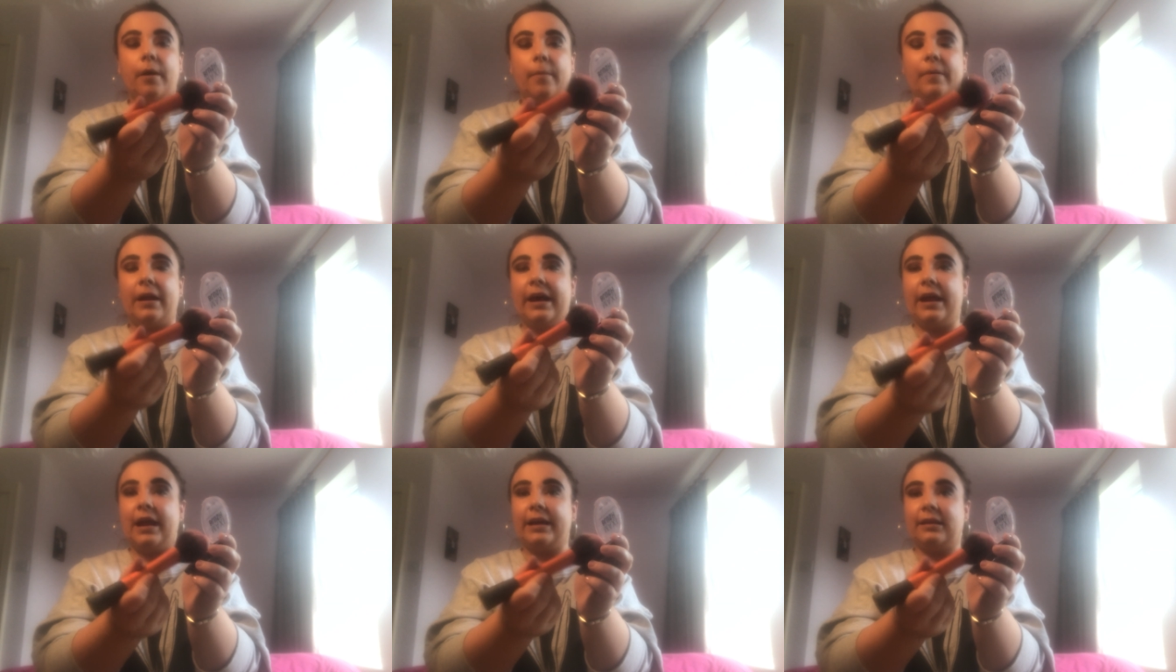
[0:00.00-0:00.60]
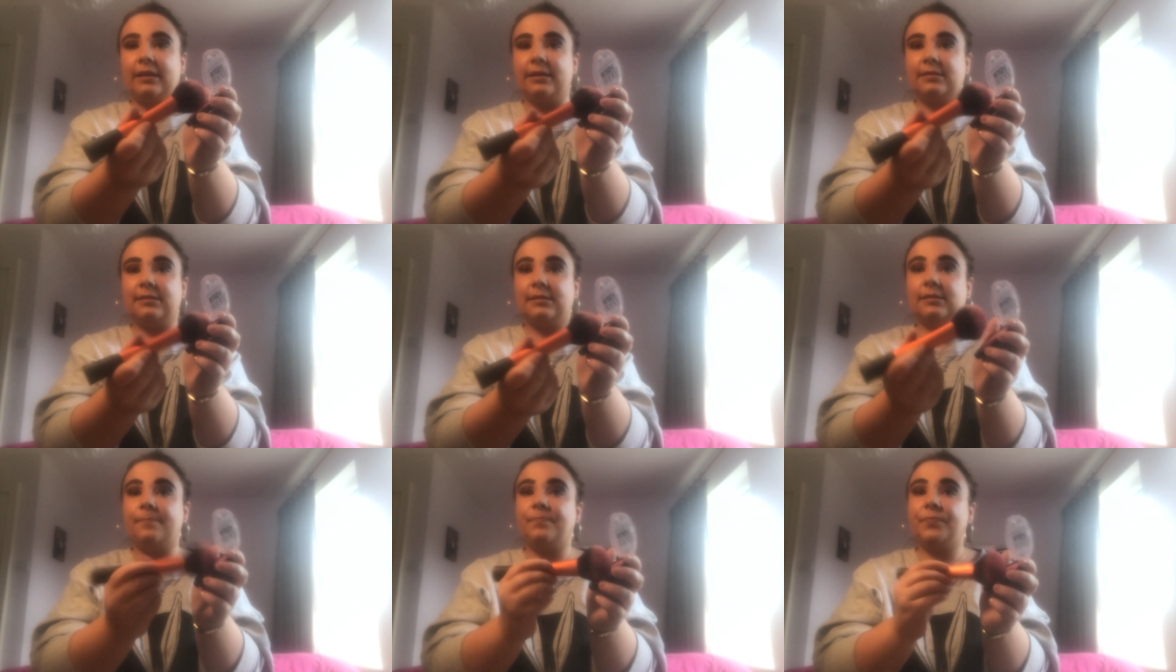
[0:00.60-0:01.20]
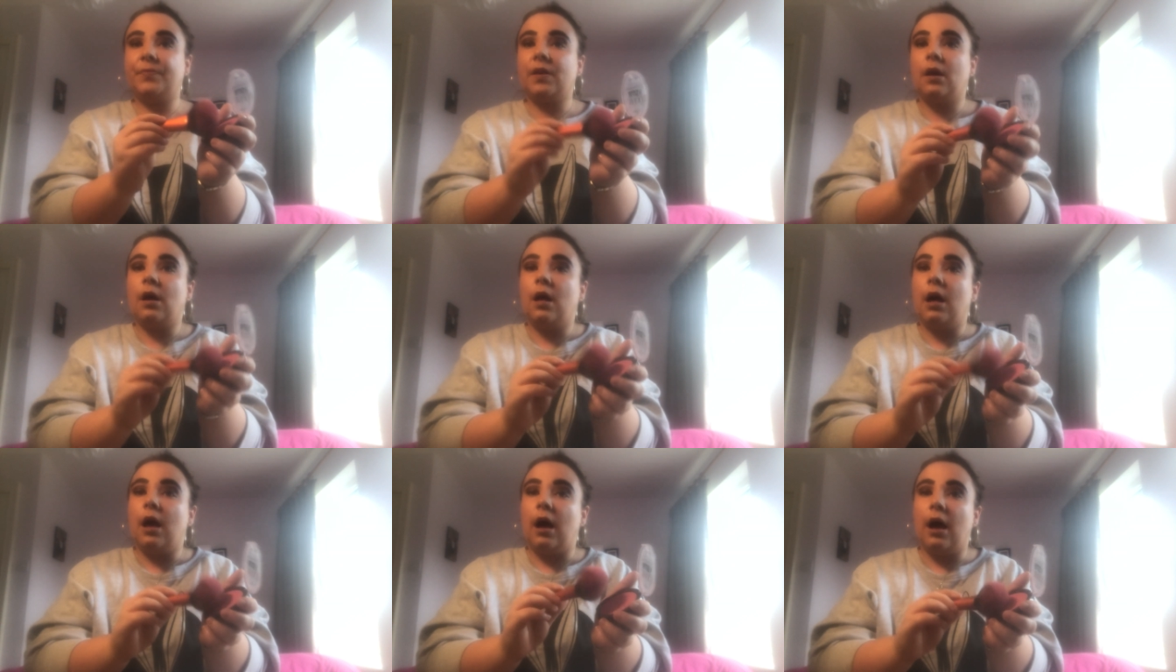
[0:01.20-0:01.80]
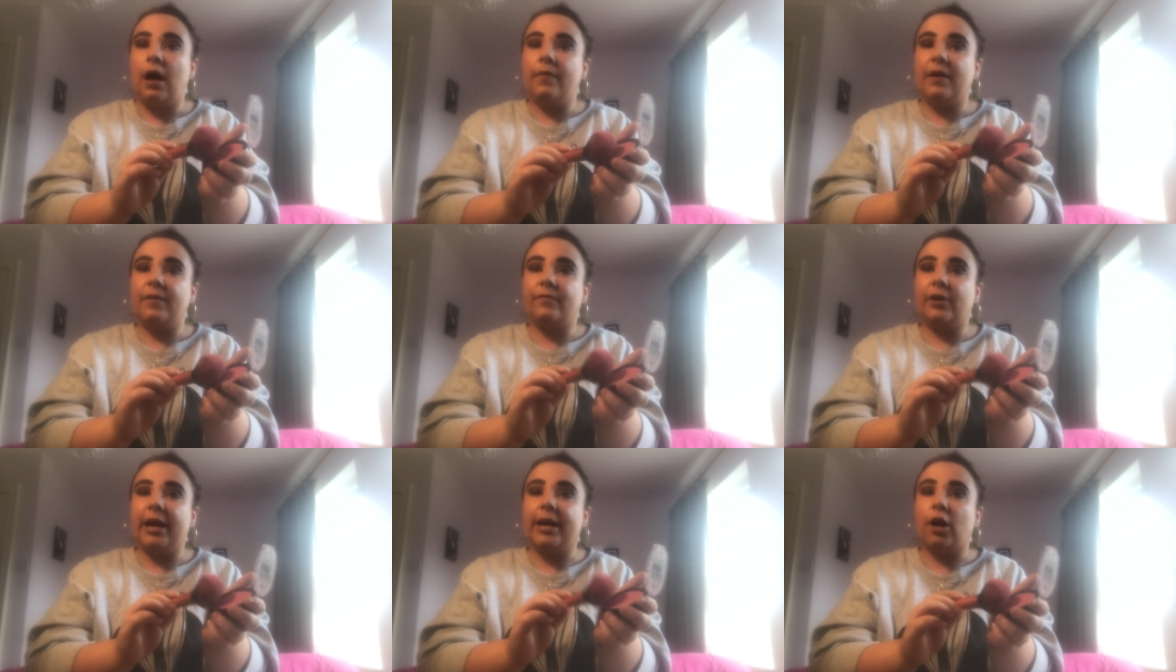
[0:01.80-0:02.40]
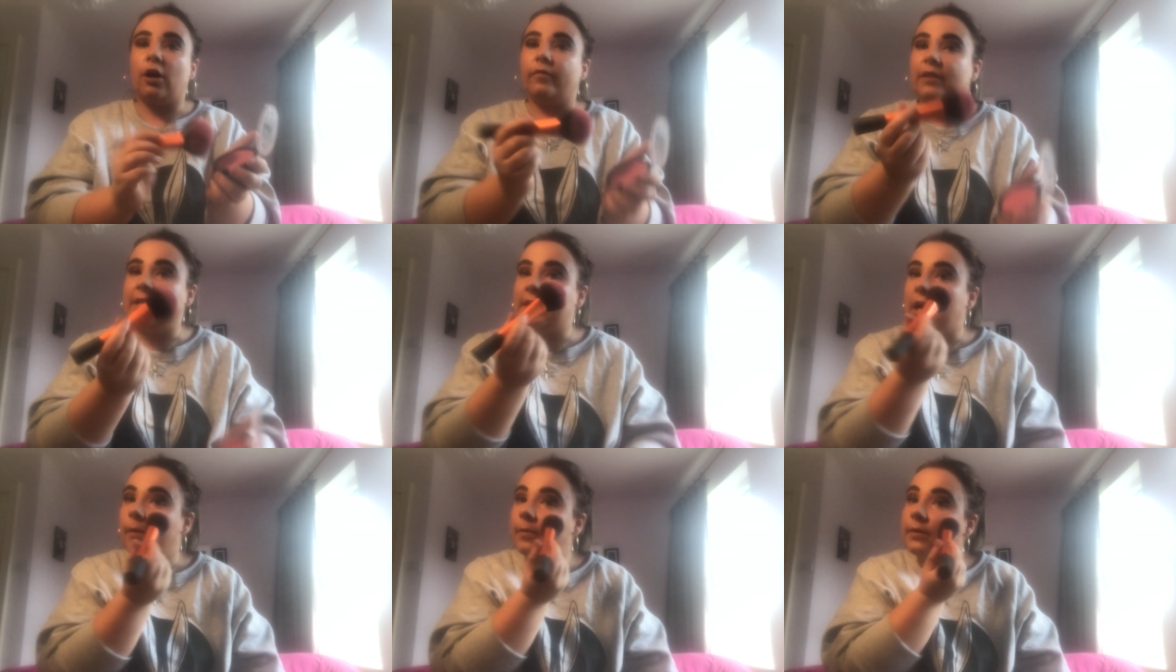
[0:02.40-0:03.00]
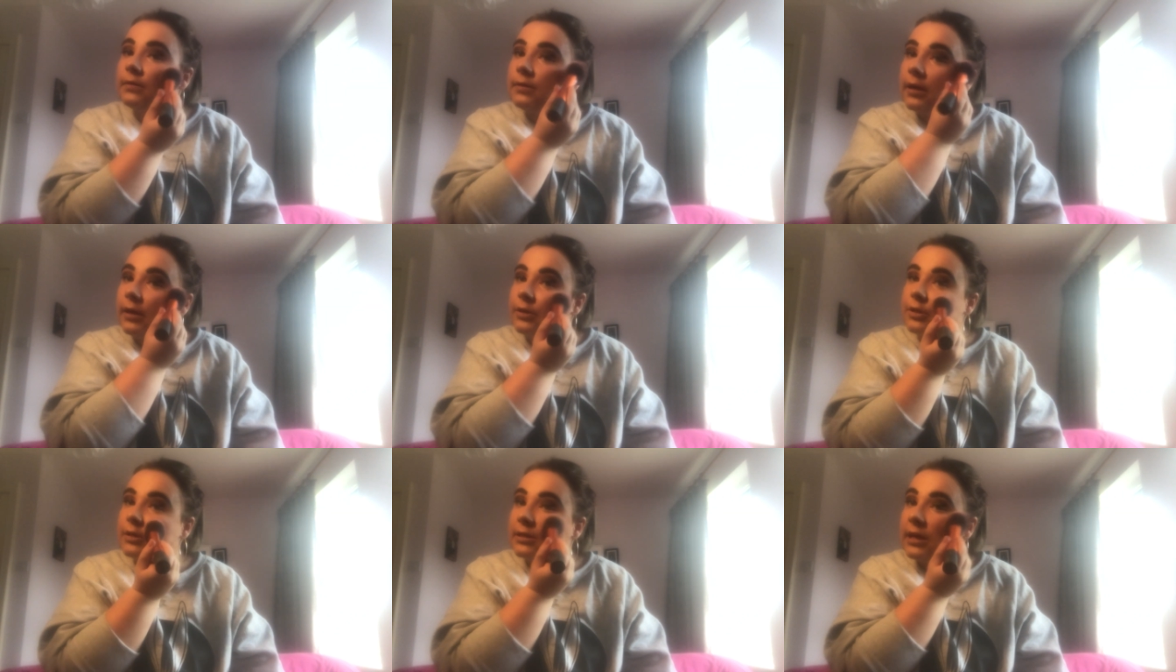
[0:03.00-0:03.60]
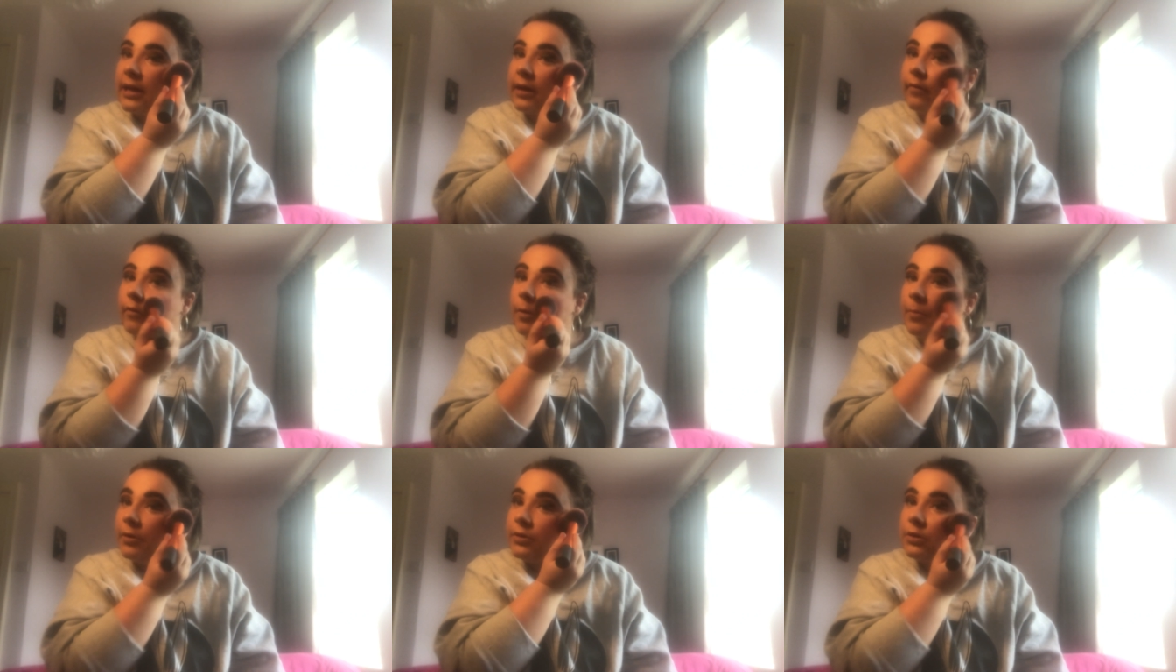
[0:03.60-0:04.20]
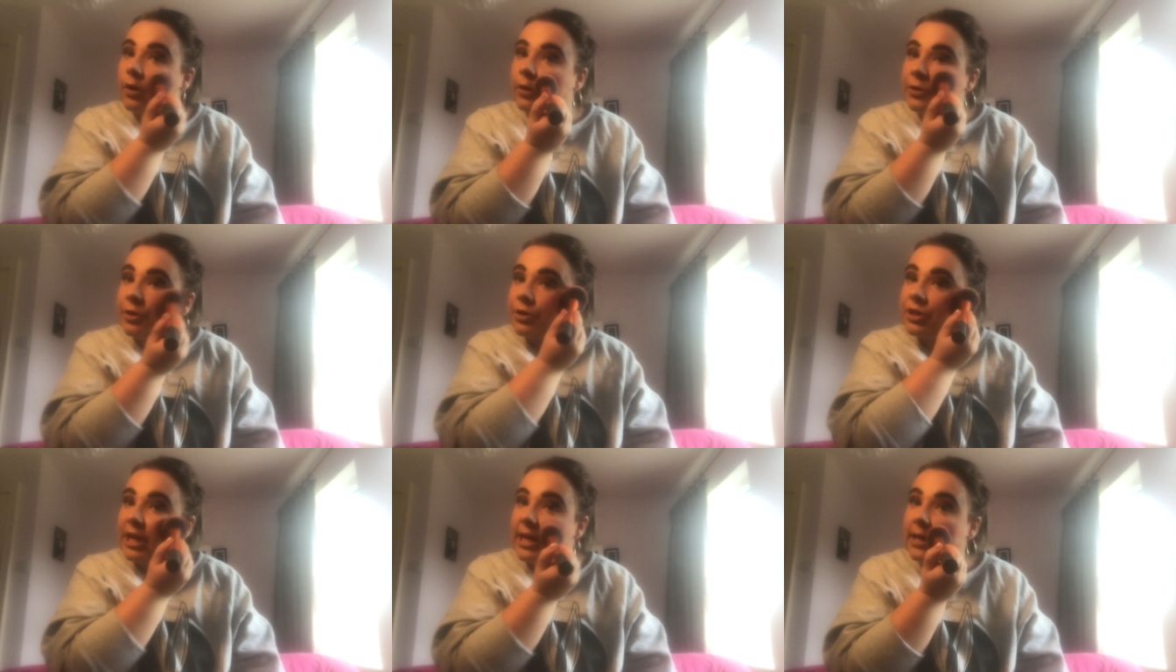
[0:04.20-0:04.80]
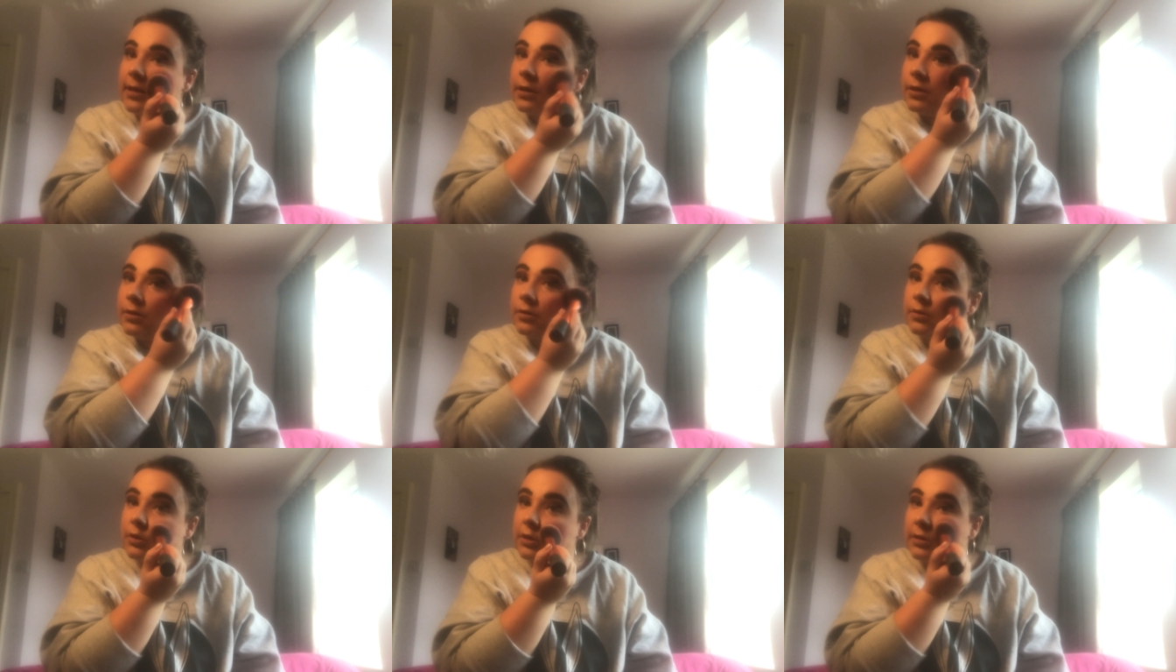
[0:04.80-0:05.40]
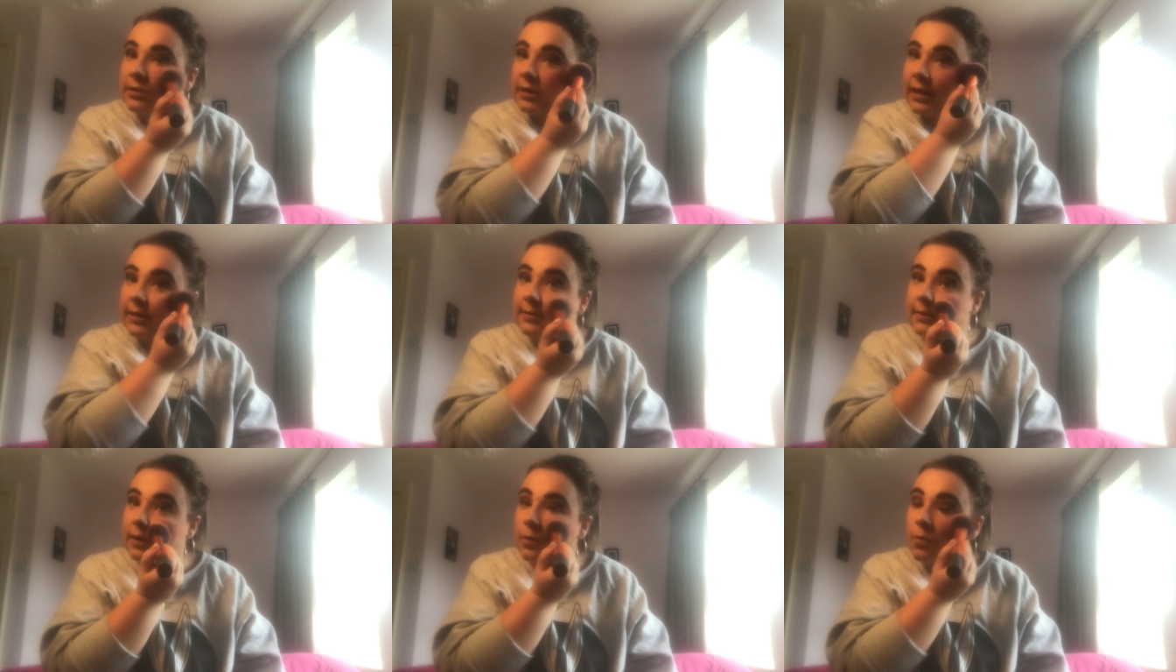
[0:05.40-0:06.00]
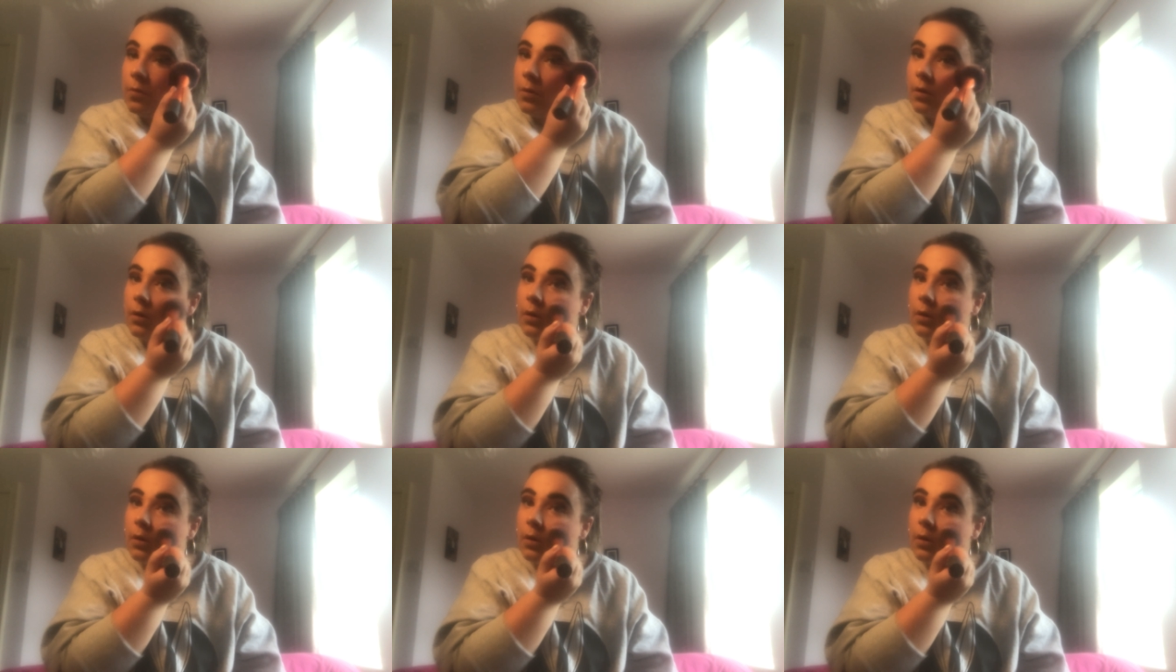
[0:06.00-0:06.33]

apply it like this and then very carefully dab it and just like rub it on your cheek, just like so.